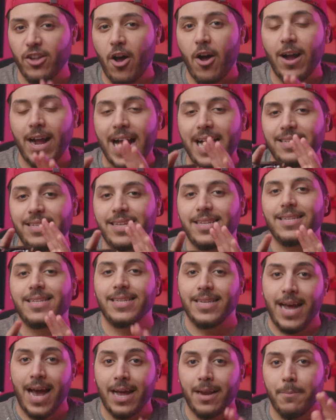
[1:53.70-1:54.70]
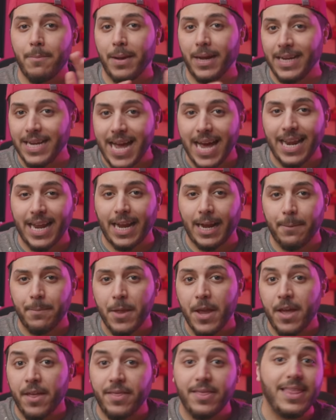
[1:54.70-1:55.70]
long as it's not magnetic.
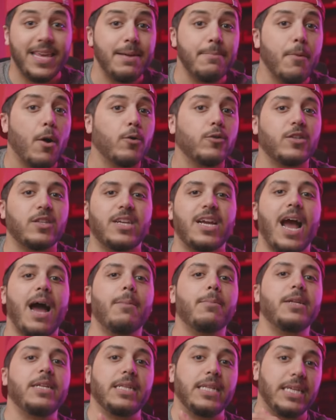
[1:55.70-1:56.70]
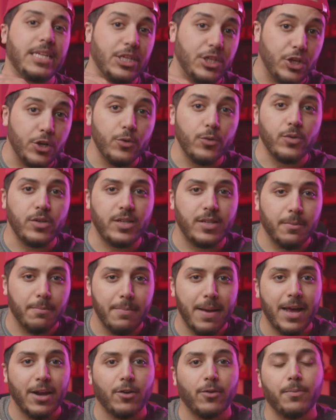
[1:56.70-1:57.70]
The most commonly used
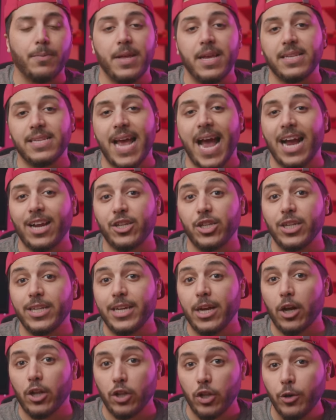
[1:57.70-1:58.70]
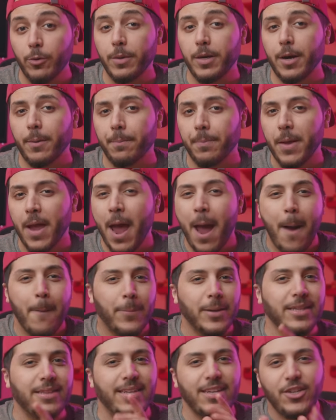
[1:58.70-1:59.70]
metal is actually aluminum.
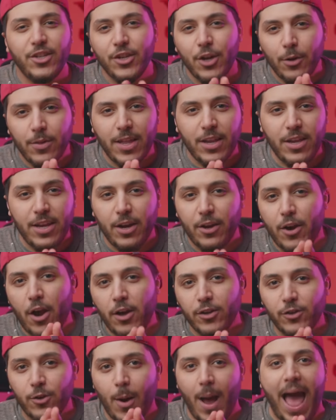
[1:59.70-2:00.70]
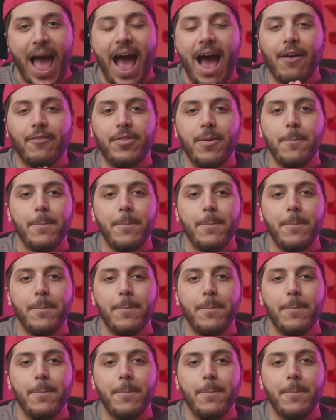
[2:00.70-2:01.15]
But did you know that you can also have